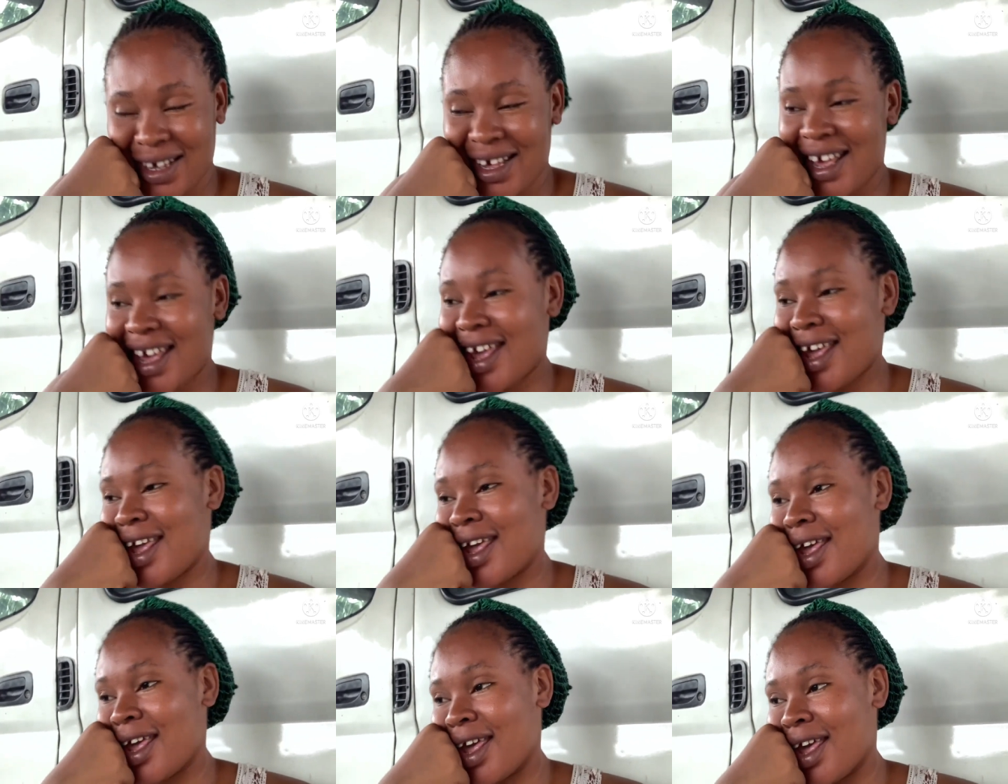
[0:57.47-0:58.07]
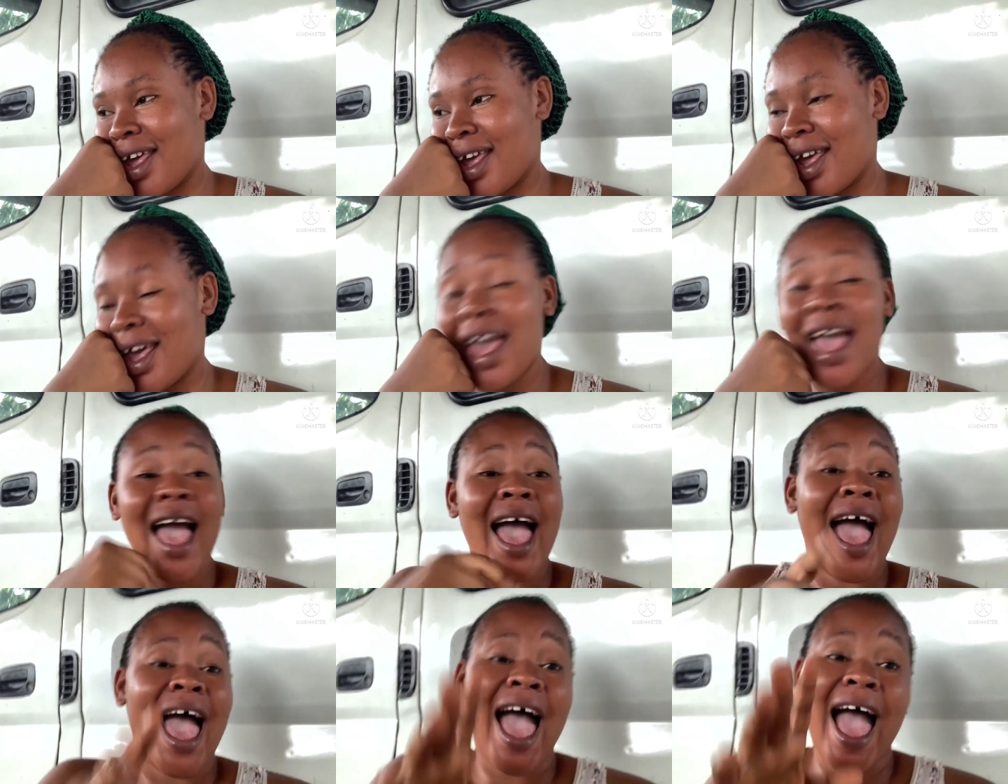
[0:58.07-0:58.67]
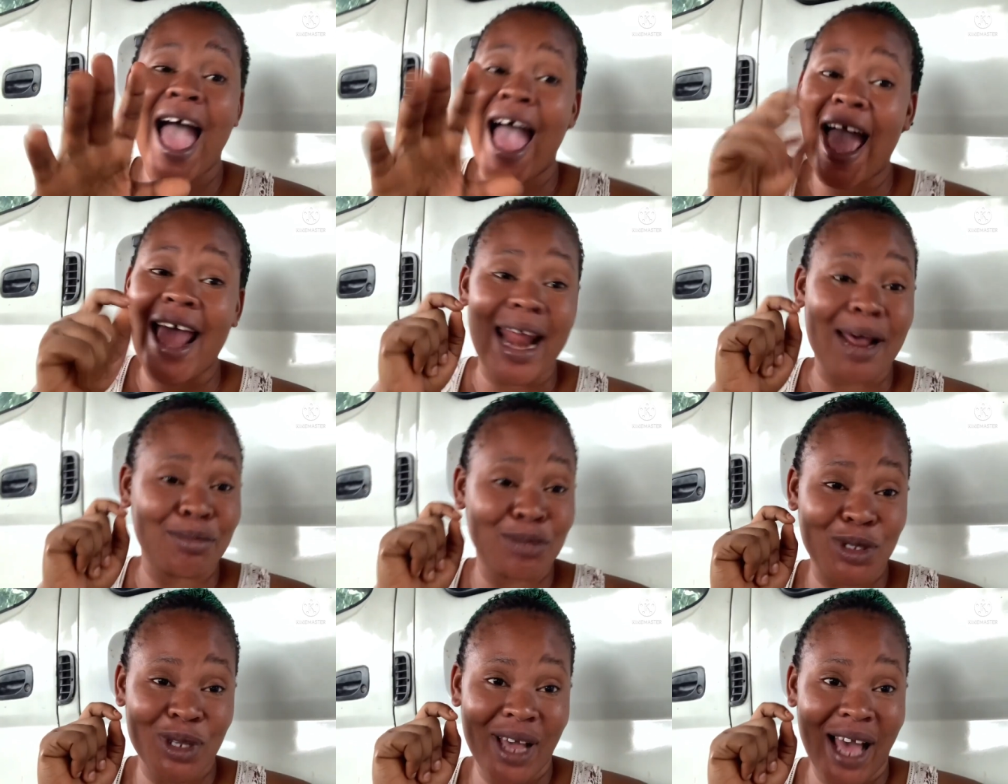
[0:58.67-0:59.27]
And
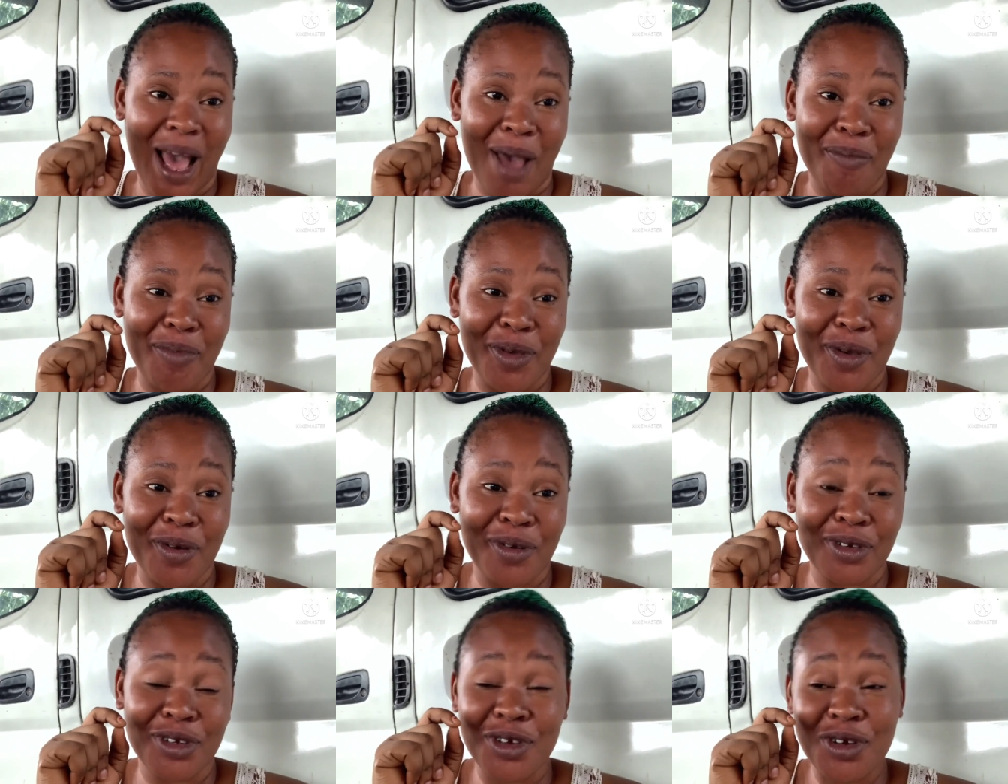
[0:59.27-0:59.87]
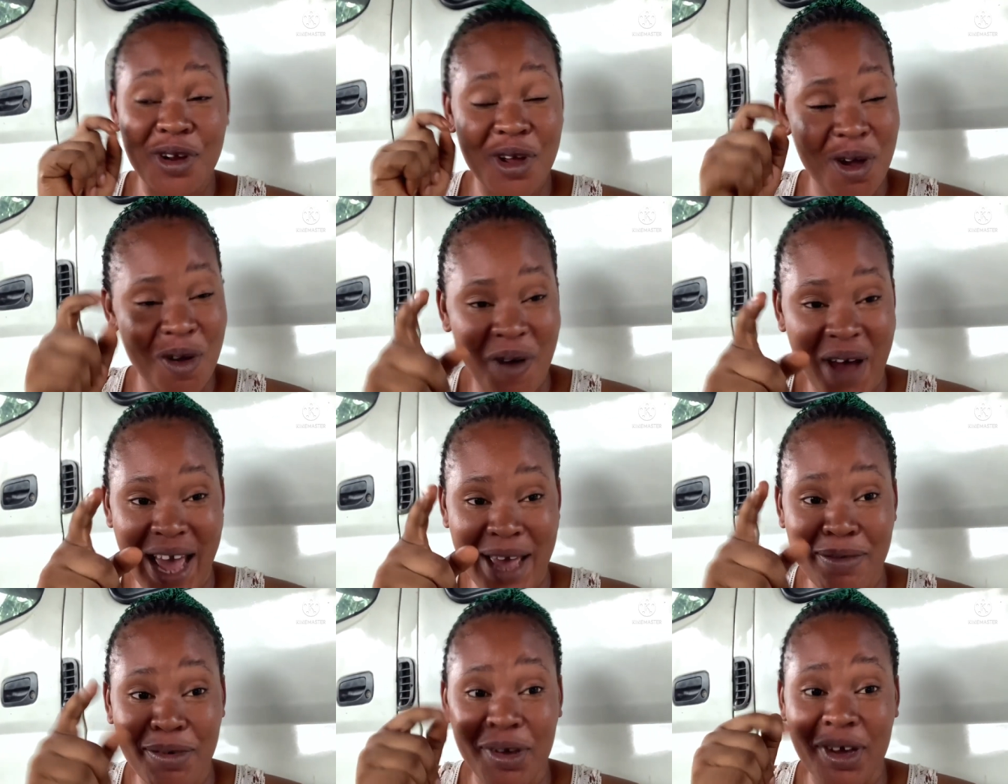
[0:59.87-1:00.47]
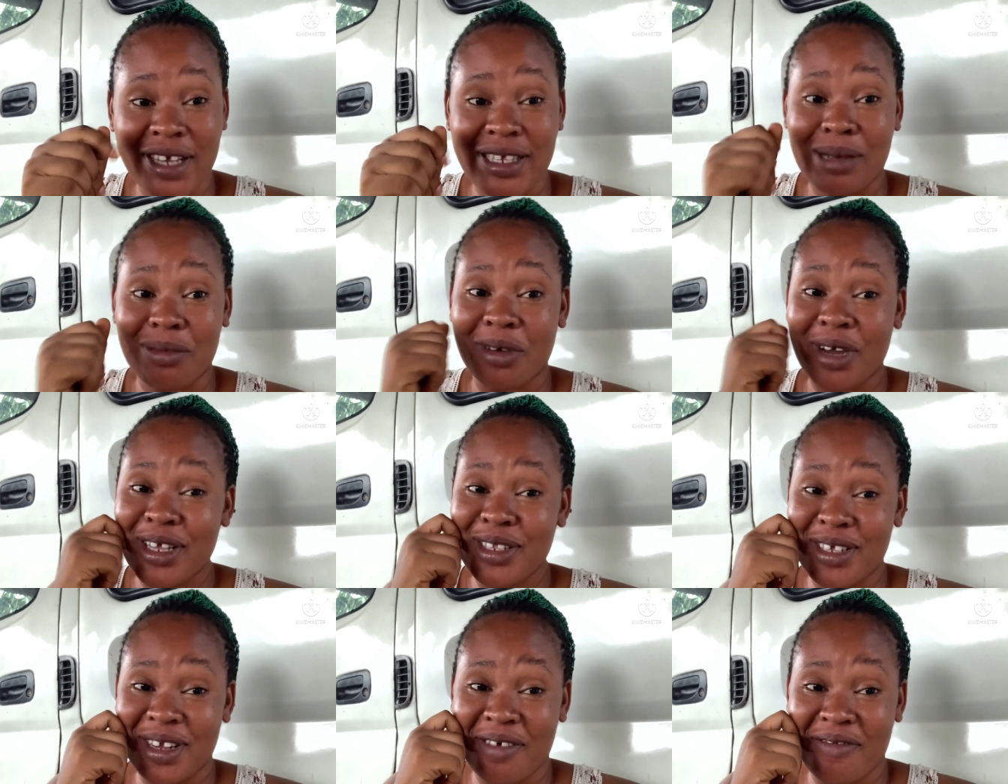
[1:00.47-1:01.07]
I'm so happy. Do you know why? Because I'm
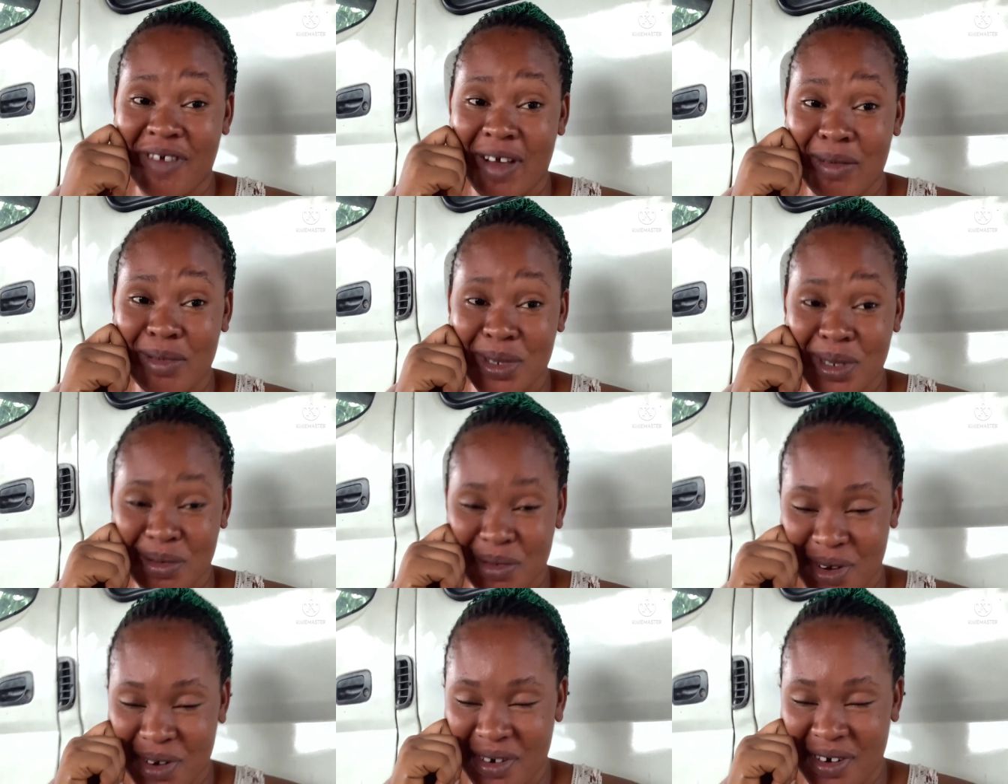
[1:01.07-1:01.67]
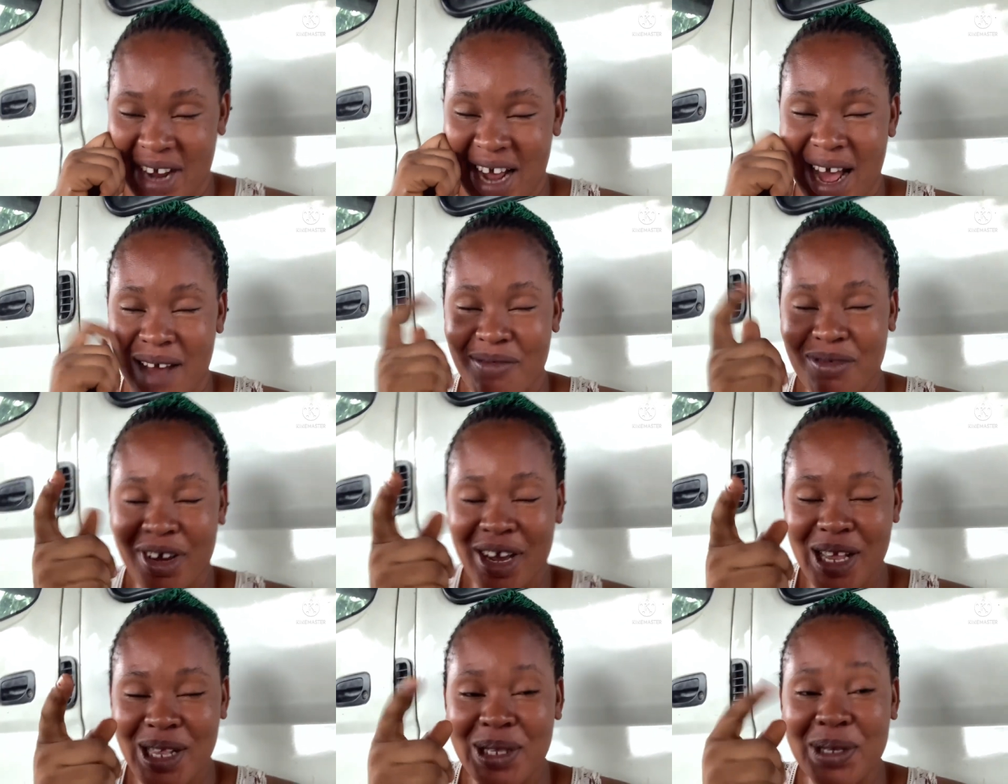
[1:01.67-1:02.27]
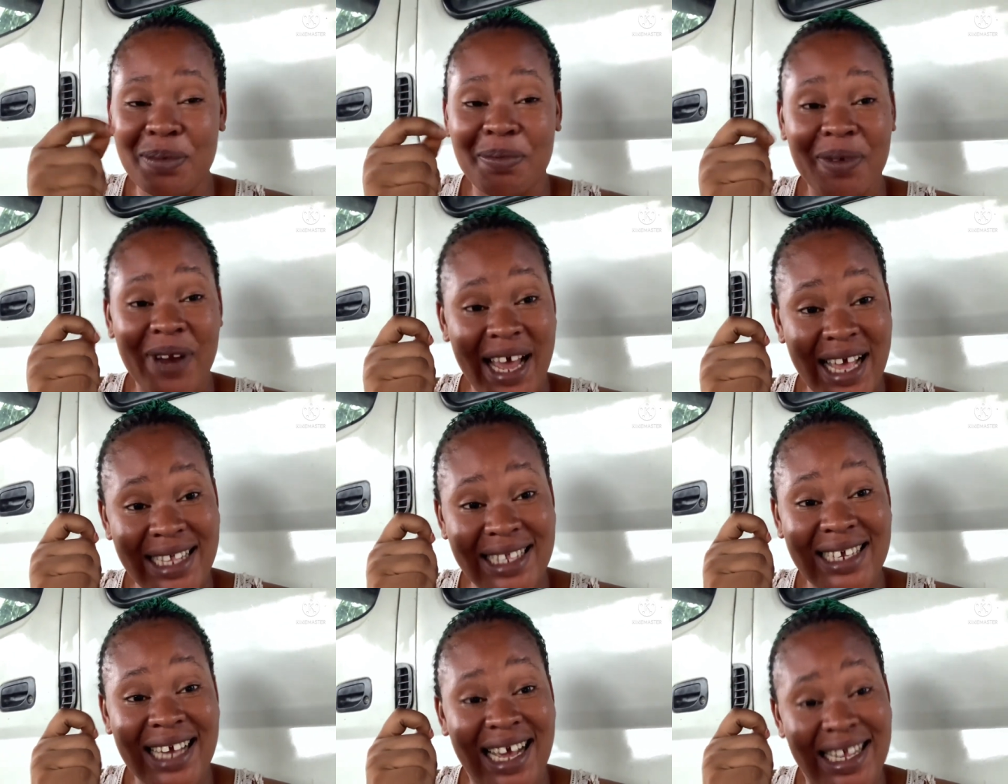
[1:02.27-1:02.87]
going to the farm tomorrow. I'm going to
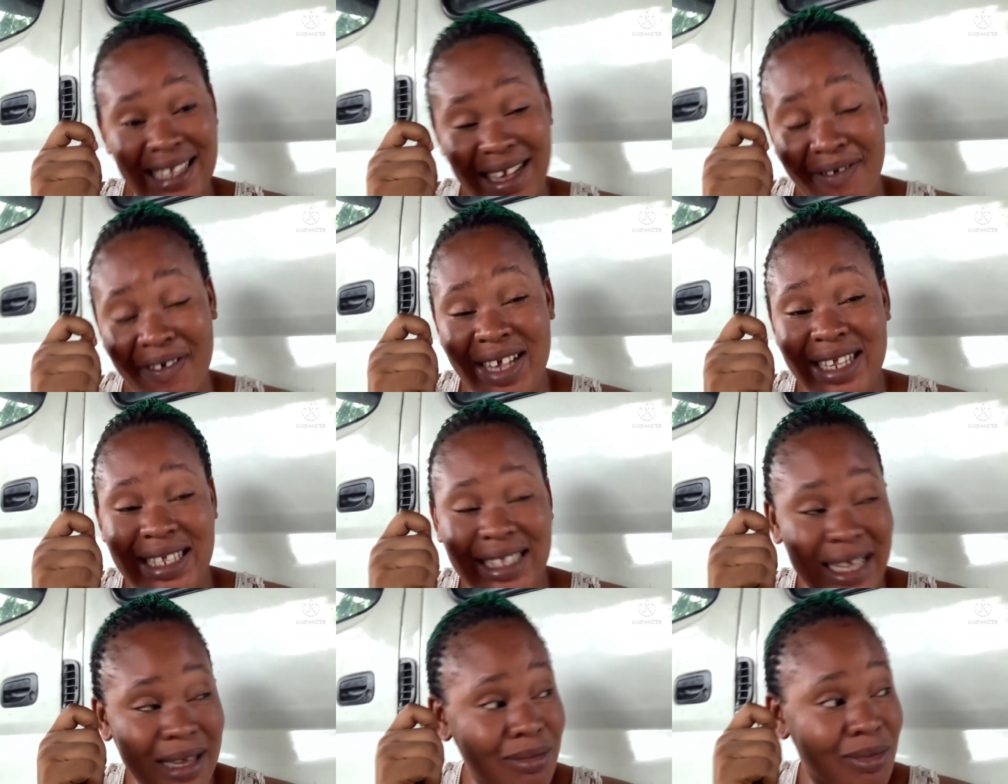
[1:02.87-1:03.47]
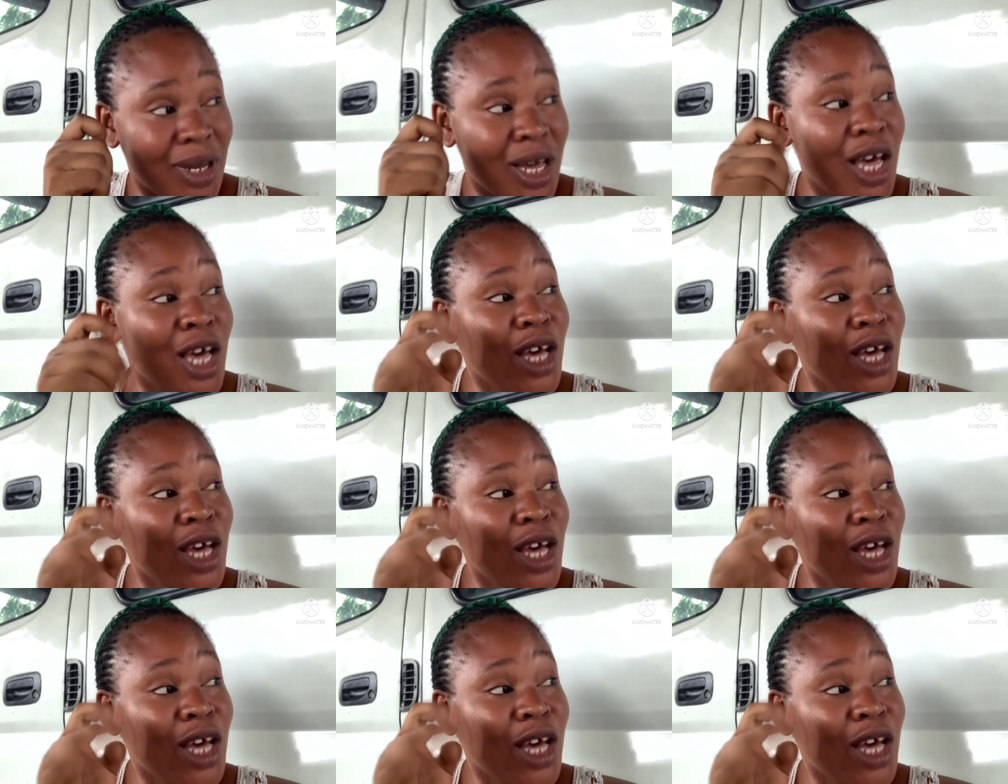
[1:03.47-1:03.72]
plant cassava stems.